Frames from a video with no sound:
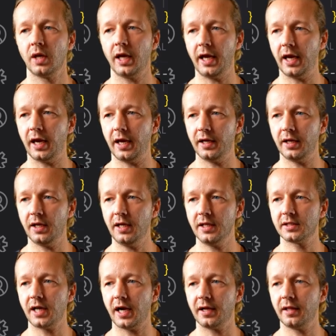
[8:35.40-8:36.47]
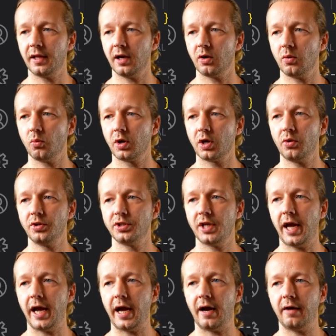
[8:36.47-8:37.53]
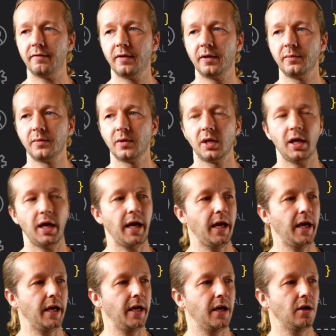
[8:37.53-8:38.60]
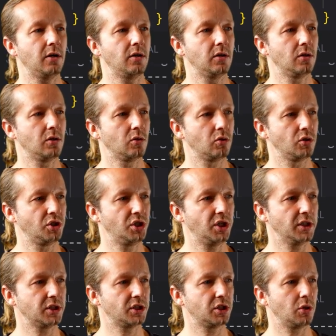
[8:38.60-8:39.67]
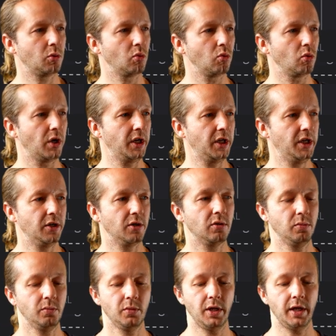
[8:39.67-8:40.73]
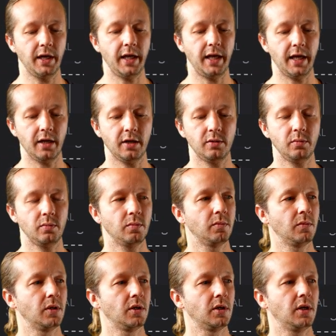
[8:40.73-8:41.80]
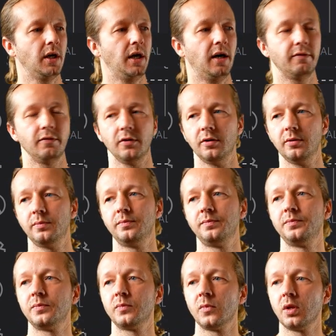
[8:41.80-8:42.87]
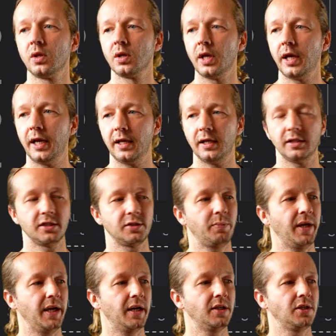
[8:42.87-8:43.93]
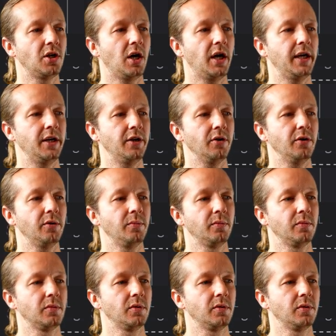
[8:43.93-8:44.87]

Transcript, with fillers: and inside of there, we're going to have a just right here, an hover, and span.inner.